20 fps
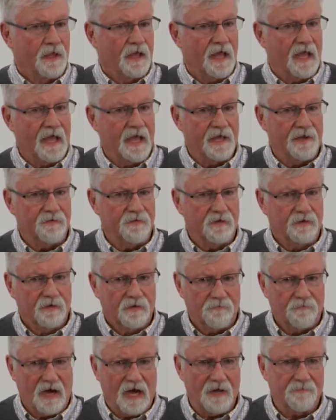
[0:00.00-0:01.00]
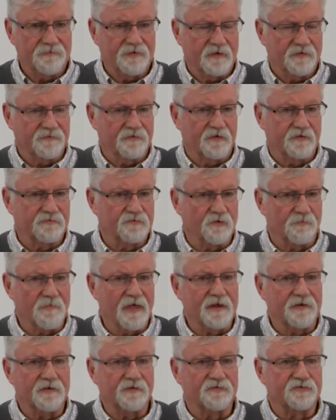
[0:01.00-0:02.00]
And Bob does a
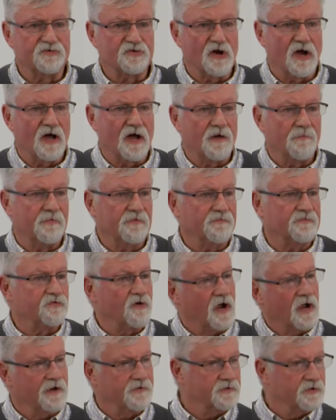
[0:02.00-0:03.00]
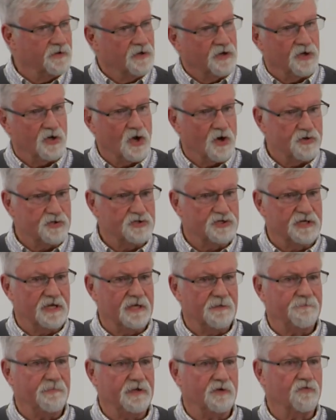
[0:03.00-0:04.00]
tremendous job of trying to
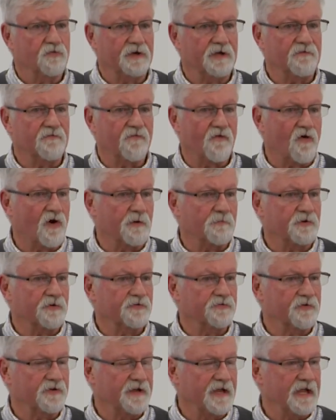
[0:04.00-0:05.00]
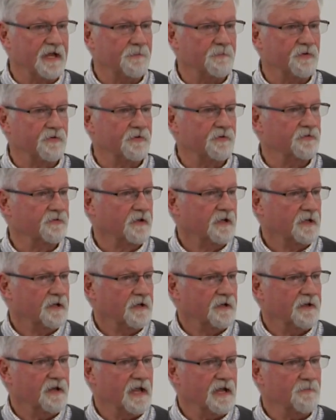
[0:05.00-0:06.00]
negotiate between farmers and neighbors,
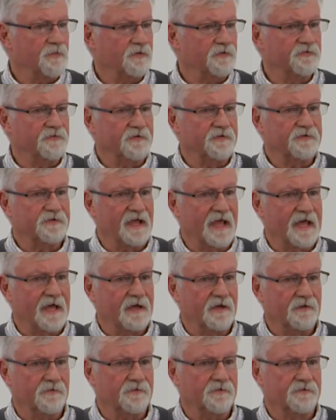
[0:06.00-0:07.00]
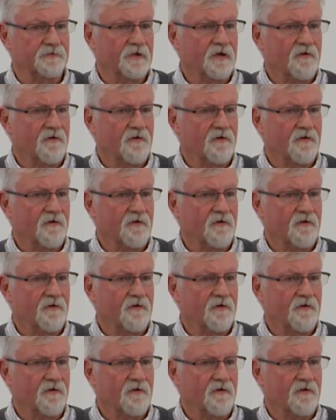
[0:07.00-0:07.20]
neighbors and towns,